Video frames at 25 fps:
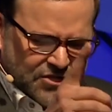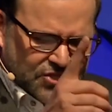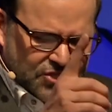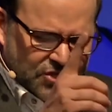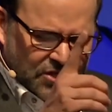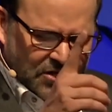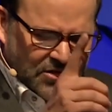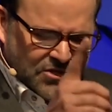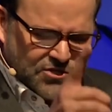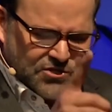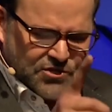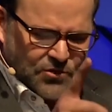
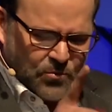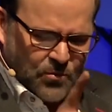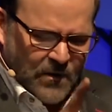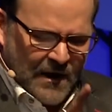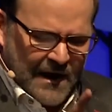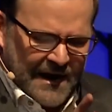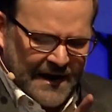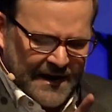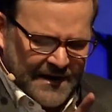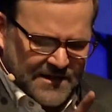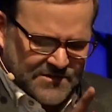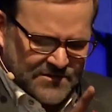church
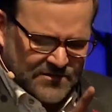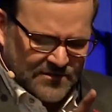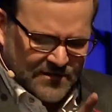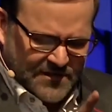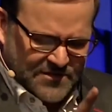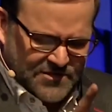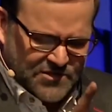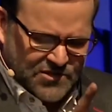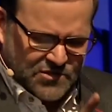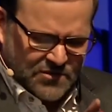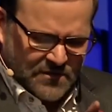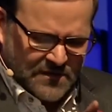arise in
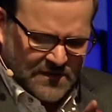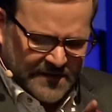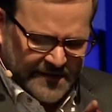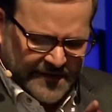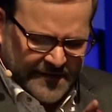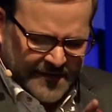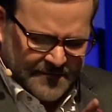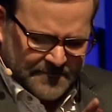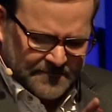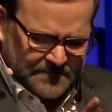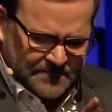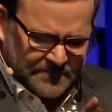
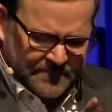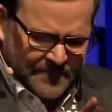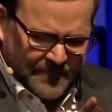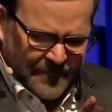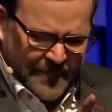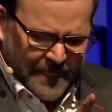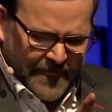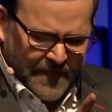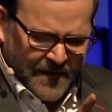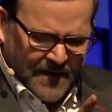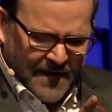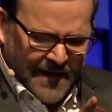Australia
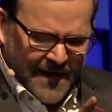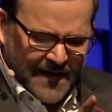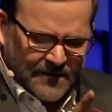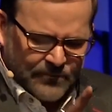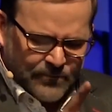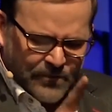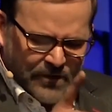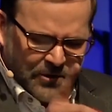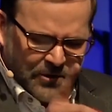and